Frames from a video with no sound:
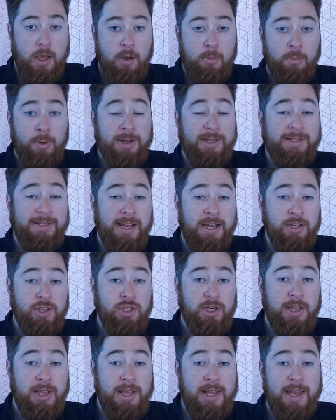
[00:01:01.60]
But
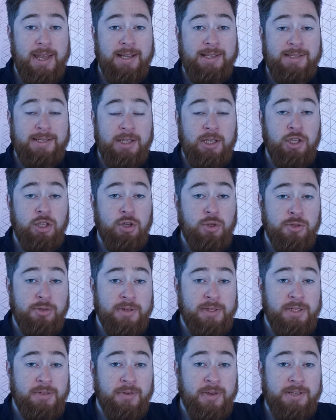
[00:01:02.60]
essentially, it's the user
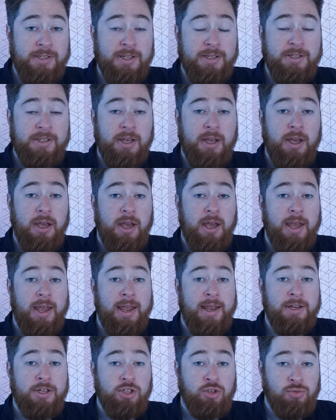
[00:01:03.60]
interface that's
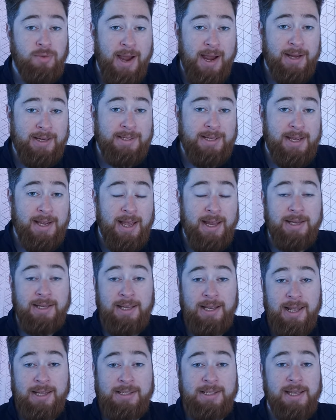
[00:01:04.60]
interacting and
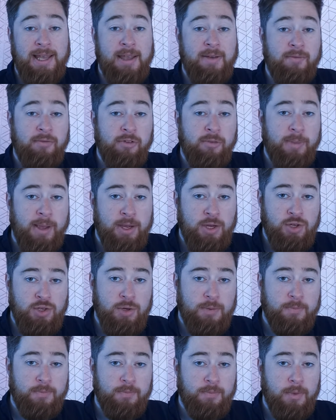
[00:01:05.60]
collecting
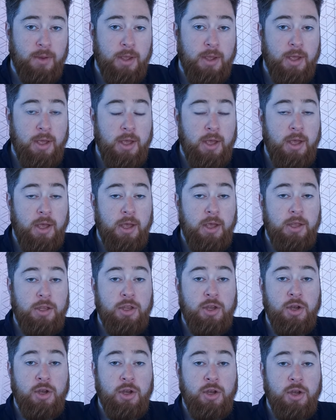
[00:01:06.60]
information.
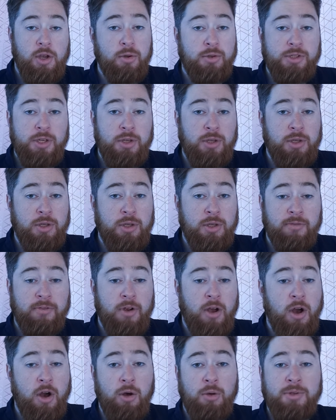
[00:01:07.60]
You could also use it for
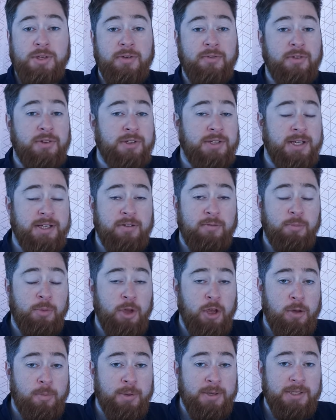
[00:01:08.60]
a whole different set of
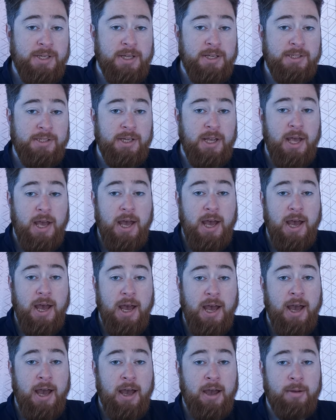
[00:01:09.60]
purposes,
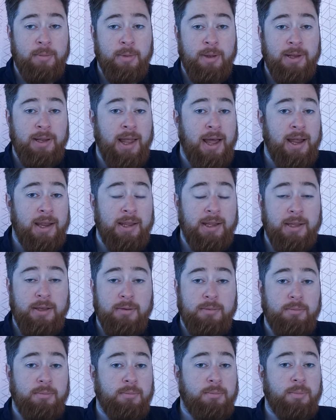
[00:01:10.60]
um, like
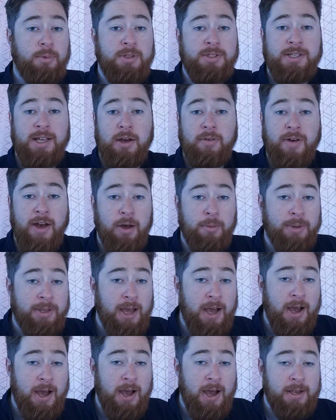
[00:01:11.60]
self help
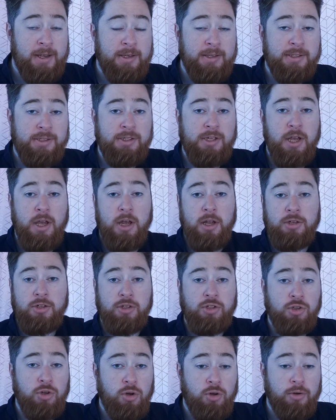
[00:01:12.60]
guides,
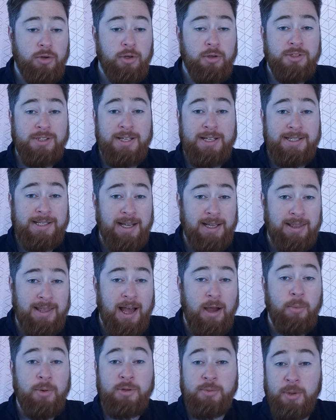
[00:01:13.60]
tutorials, things like
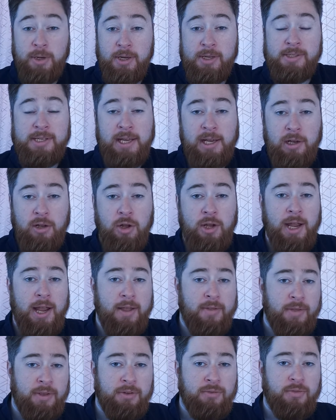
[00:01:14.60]
that, which we're going to take a look at
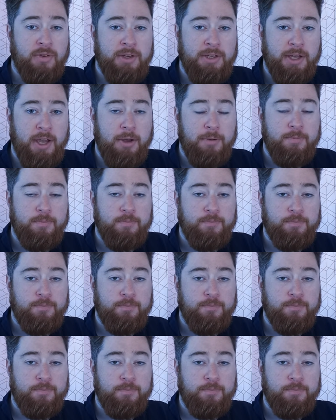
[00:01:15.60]
in this video.